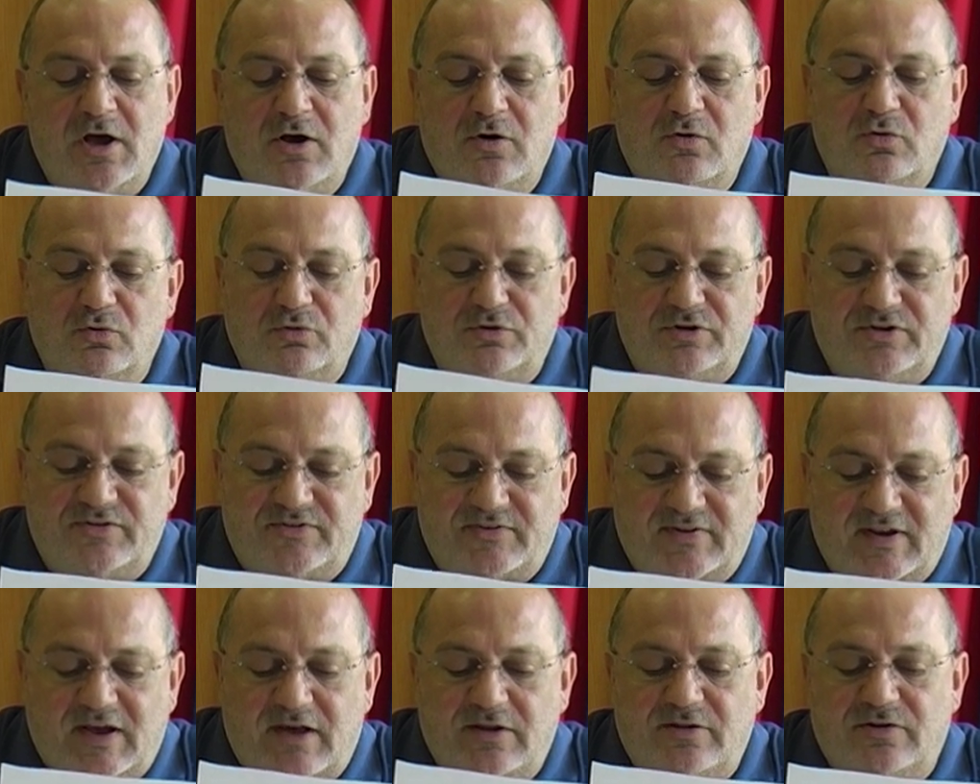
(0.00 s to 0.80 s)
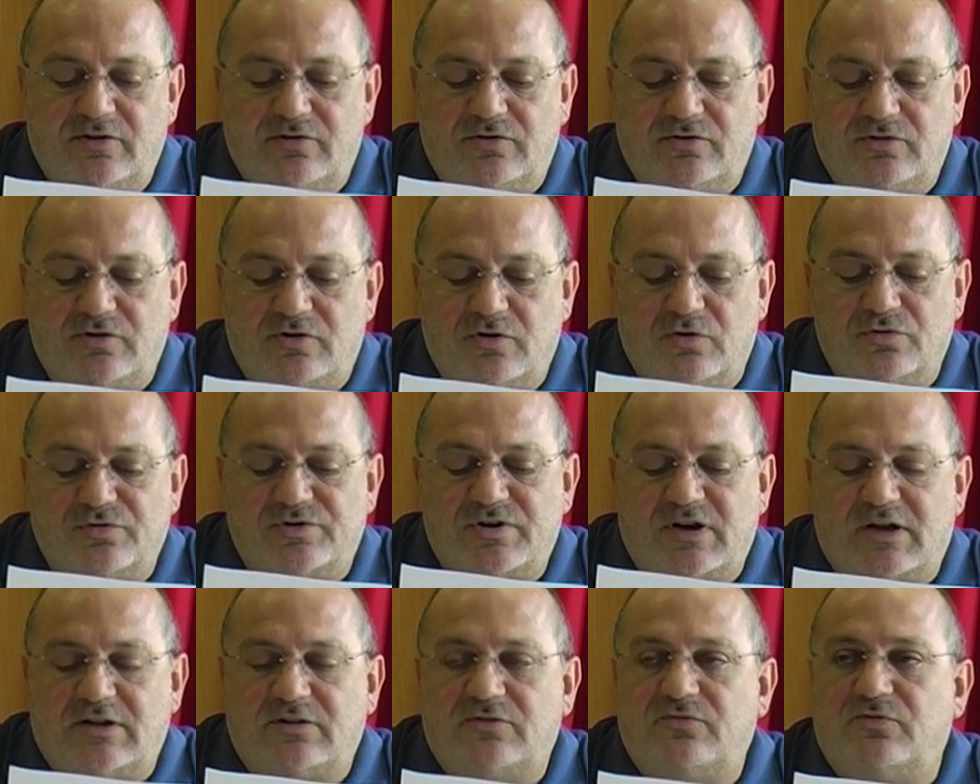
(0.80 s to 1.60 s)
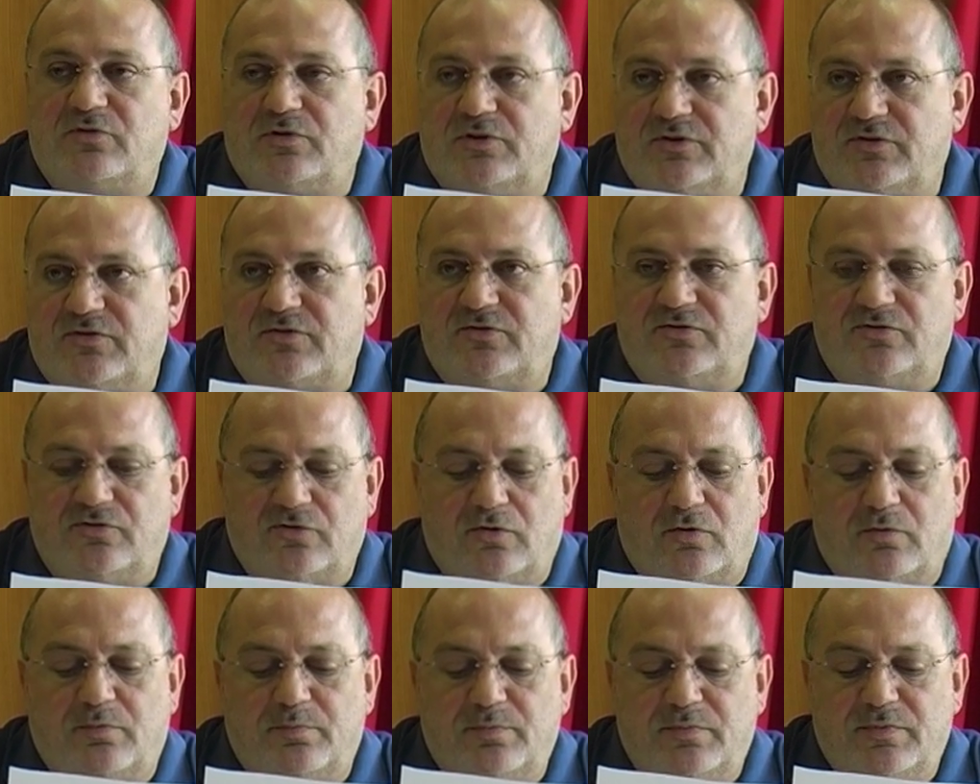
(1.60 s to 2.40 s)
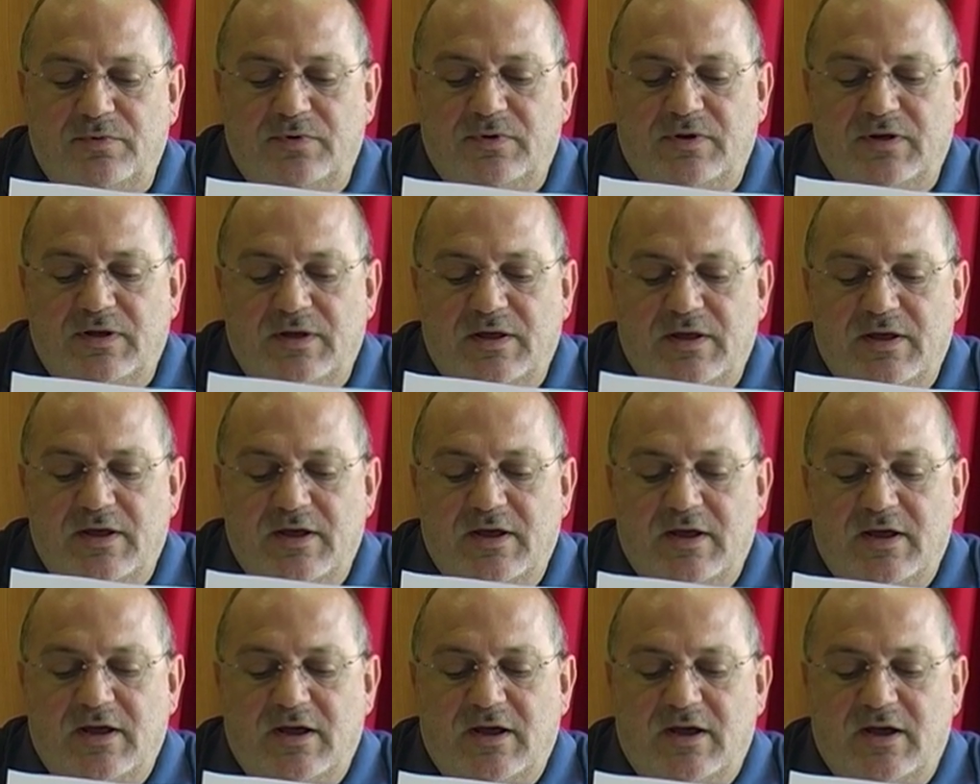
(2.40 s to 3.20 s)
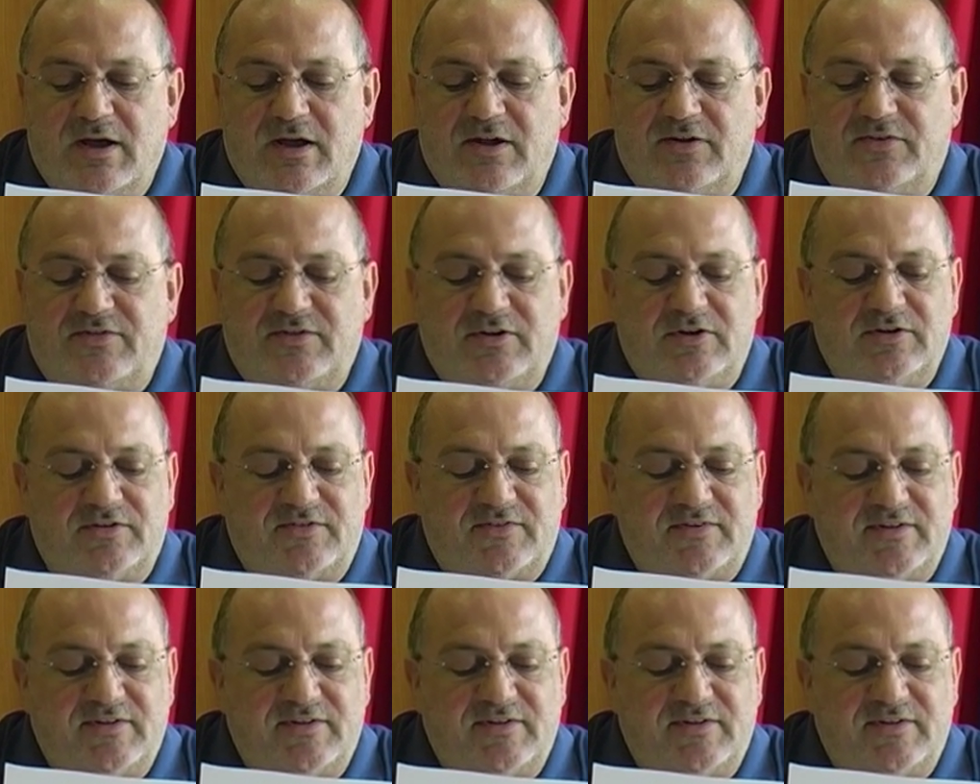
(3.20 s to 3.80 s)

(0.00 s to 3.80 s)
who decided the contract for this job, as its